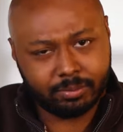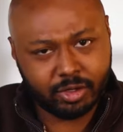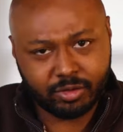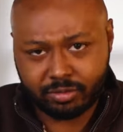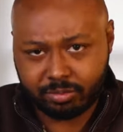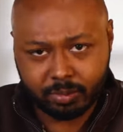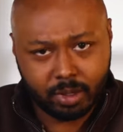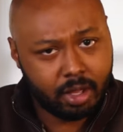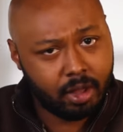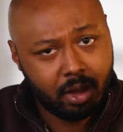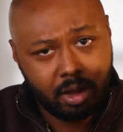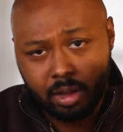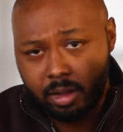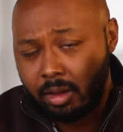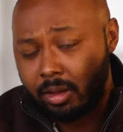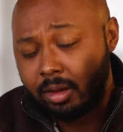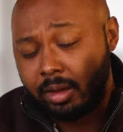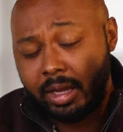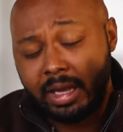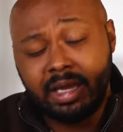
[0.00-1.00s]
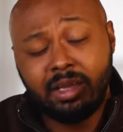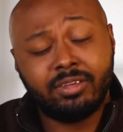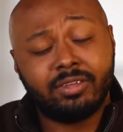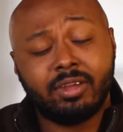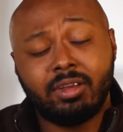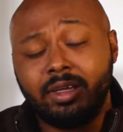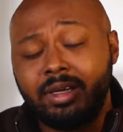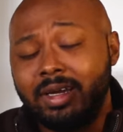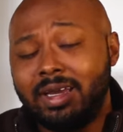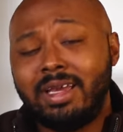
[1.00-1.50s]
Just
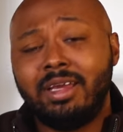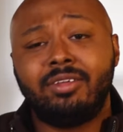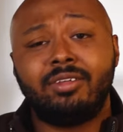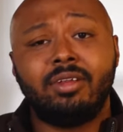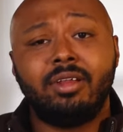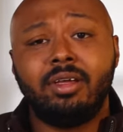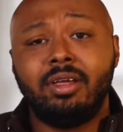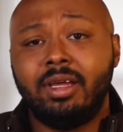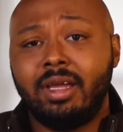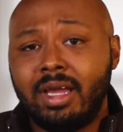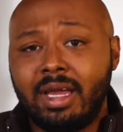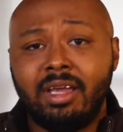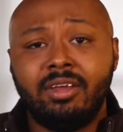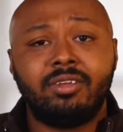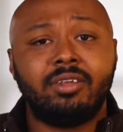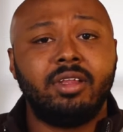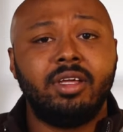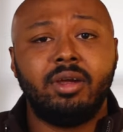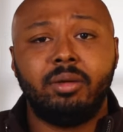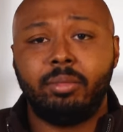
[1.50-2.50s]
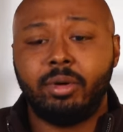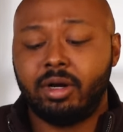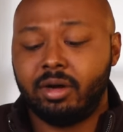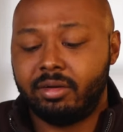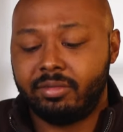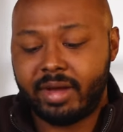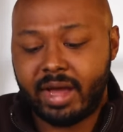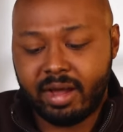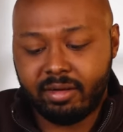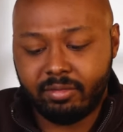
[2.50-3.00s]
easily
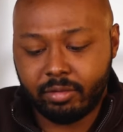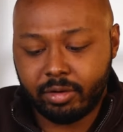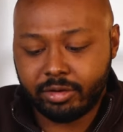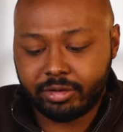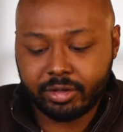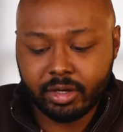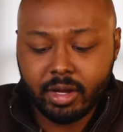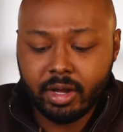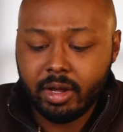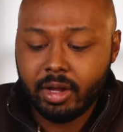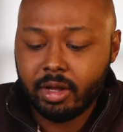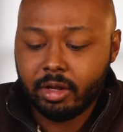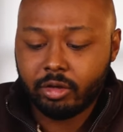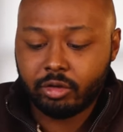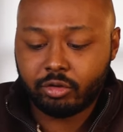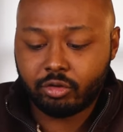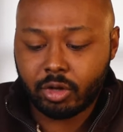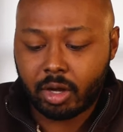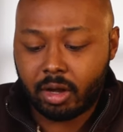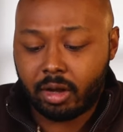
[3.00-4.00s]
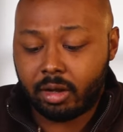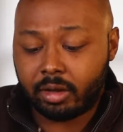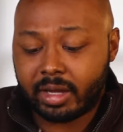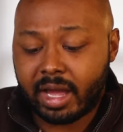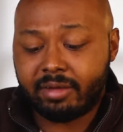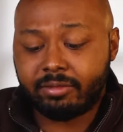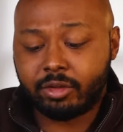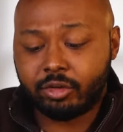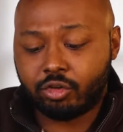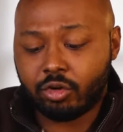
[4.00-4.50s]
above average.
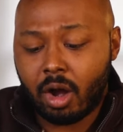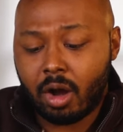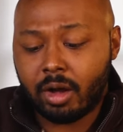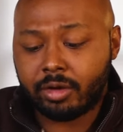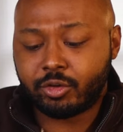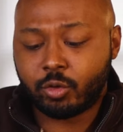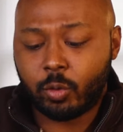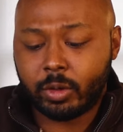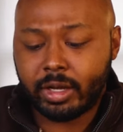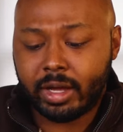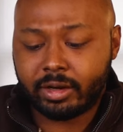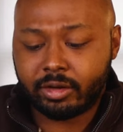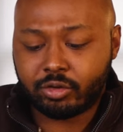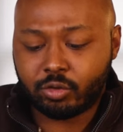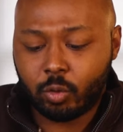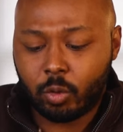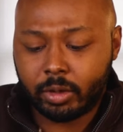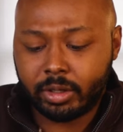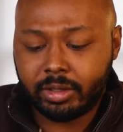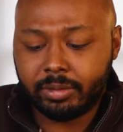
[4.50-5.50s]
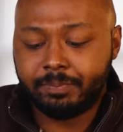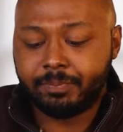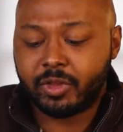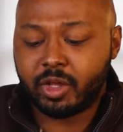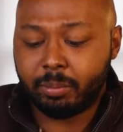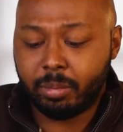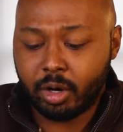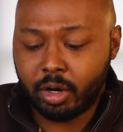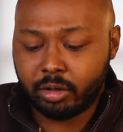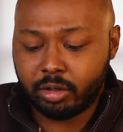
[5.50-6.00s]
Gave the draw a 20 out of 20,
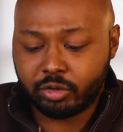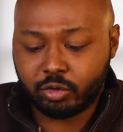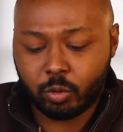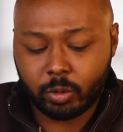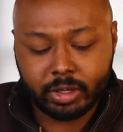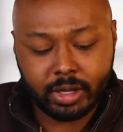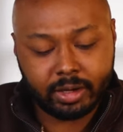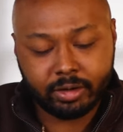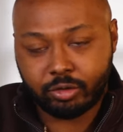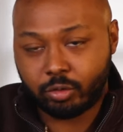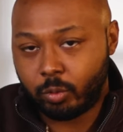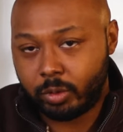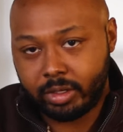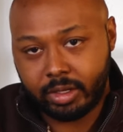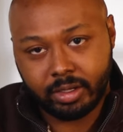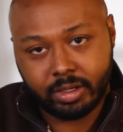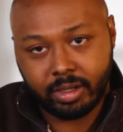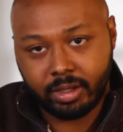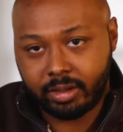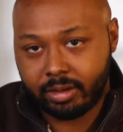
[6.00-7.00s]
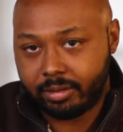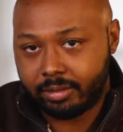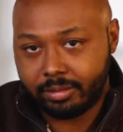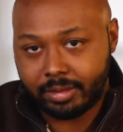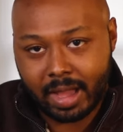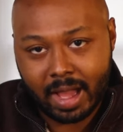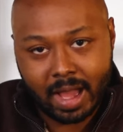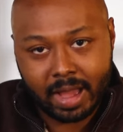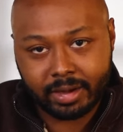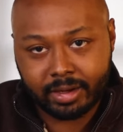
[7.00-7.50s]
the burn a 20 out of 20
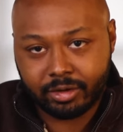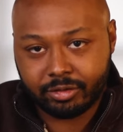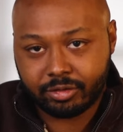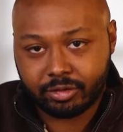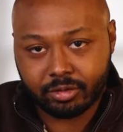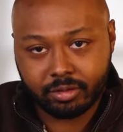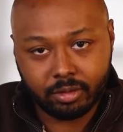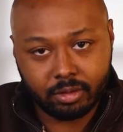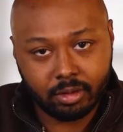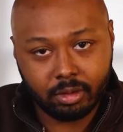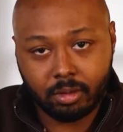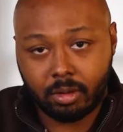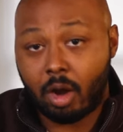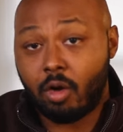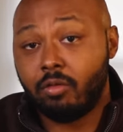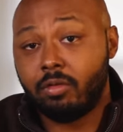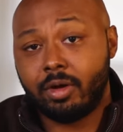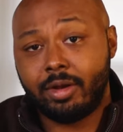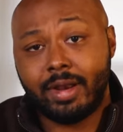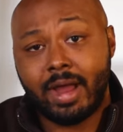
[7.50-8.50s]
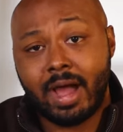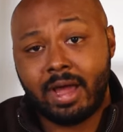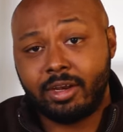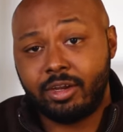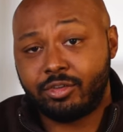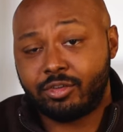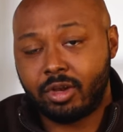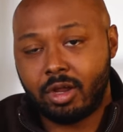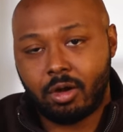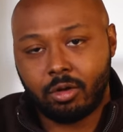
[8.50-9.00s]
again, over a nine
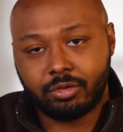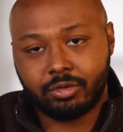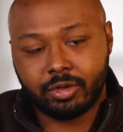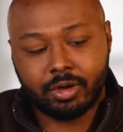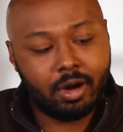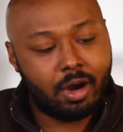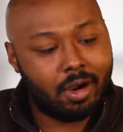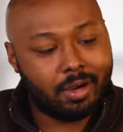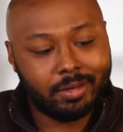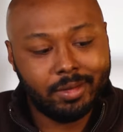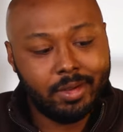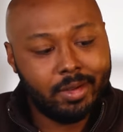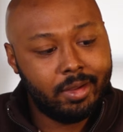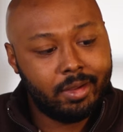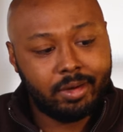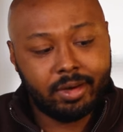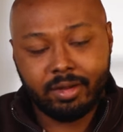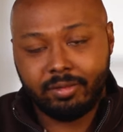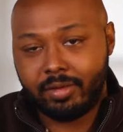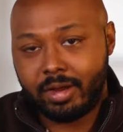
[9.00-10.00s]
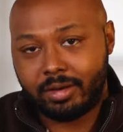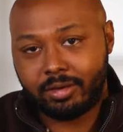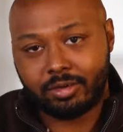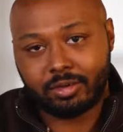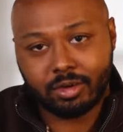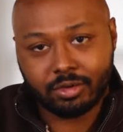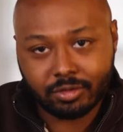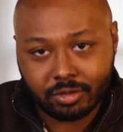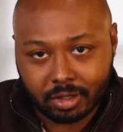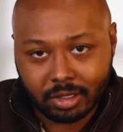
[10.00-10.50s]
inch long cigar. Never had to
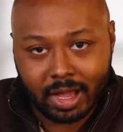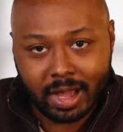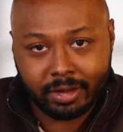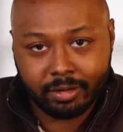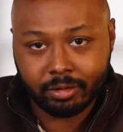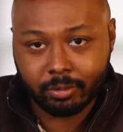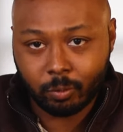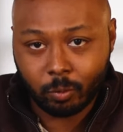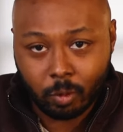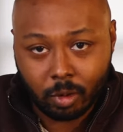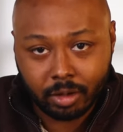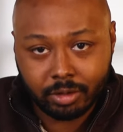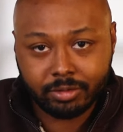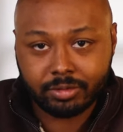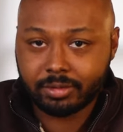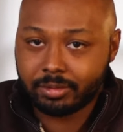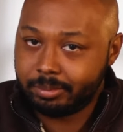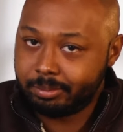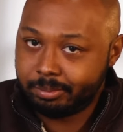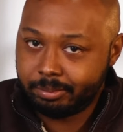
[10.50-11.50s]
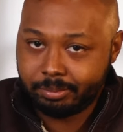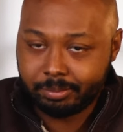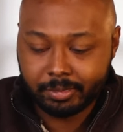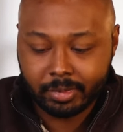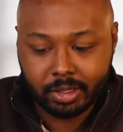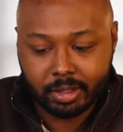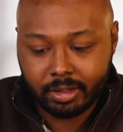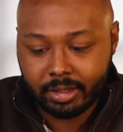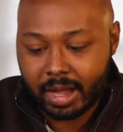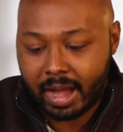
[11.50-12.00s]
touch the lighter once.
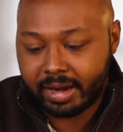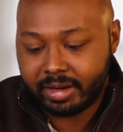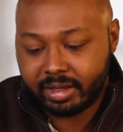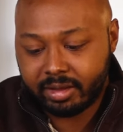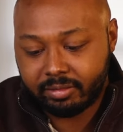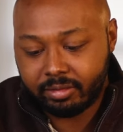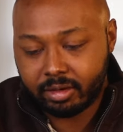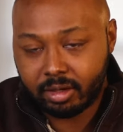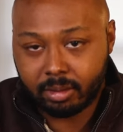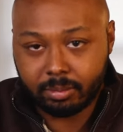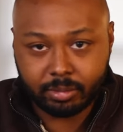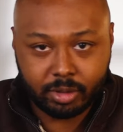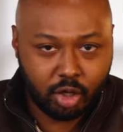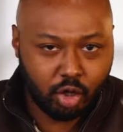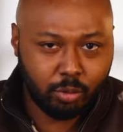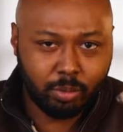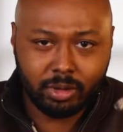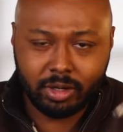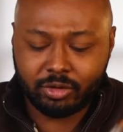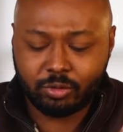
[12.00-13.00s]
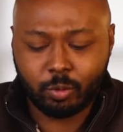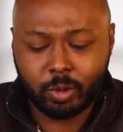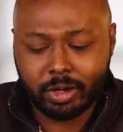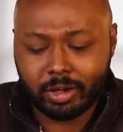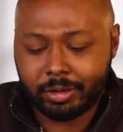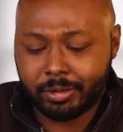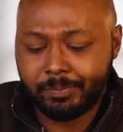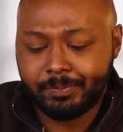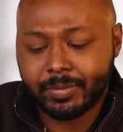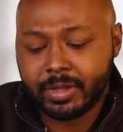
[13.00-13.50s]
Gotta give it up. Cuban as
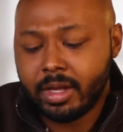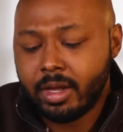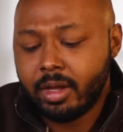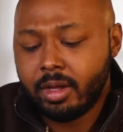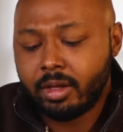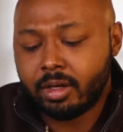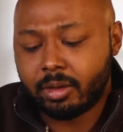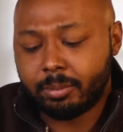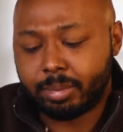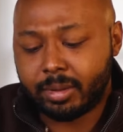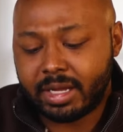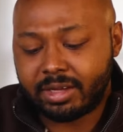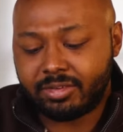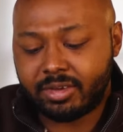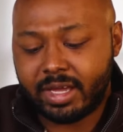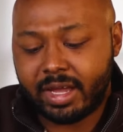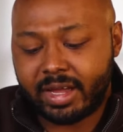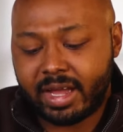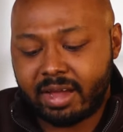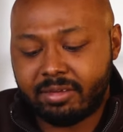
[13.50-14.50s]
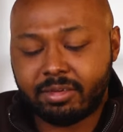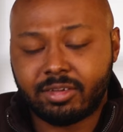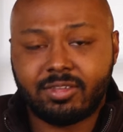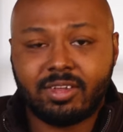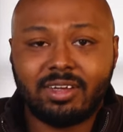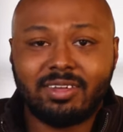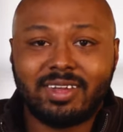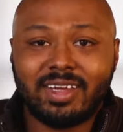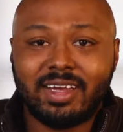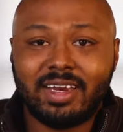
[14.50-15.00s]
well. Complexity, I gave a
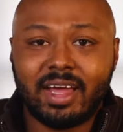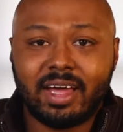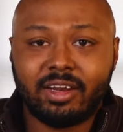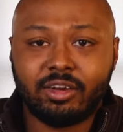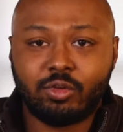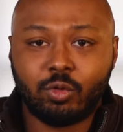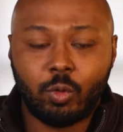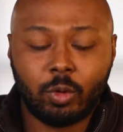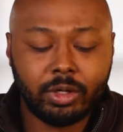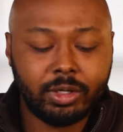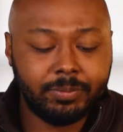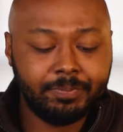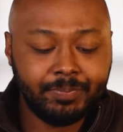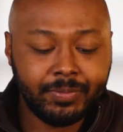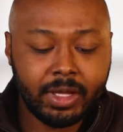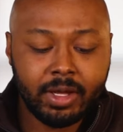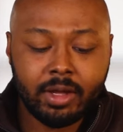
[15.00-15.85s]
16 out of 20.